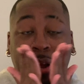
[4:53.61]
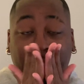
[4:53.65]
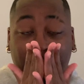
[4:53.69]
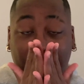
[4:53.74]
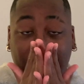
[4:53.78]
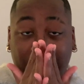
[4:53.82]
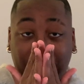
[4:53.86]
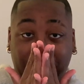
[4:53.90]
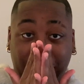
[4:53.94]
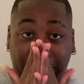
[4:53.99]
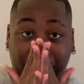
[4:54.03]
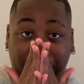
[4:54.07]

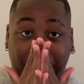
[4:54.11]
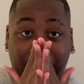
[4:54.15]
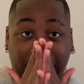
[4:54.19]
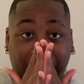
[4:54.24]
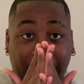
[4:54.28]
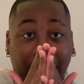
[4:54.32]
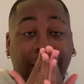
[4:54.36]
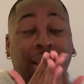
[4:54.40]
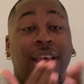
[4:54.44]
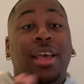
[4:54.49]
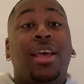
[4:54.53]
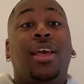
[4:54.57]
God.
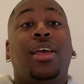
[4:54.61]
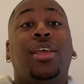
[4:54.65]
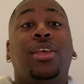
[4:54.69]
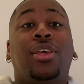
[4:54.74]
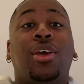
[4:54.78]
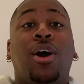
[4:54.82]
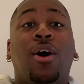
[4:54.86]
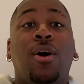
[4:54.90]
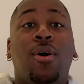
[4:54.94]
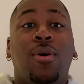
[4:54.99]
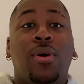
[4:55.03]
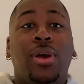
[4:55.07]

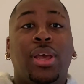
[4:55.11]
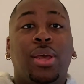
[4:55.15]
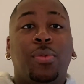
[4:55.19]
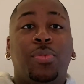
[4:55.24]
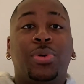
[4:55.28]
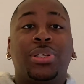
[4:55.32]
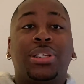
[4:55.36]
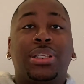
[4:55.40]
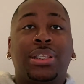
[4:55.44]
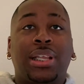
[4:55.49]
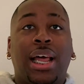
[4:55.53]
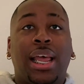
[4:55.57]
Y'all, it
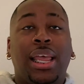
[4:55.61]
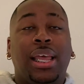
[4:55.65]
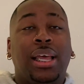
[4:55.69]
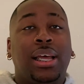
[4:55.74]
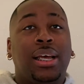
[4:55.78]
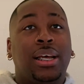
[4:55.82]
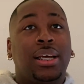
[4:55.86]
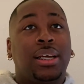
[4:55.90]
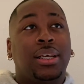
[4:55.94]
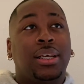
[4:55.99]
was like,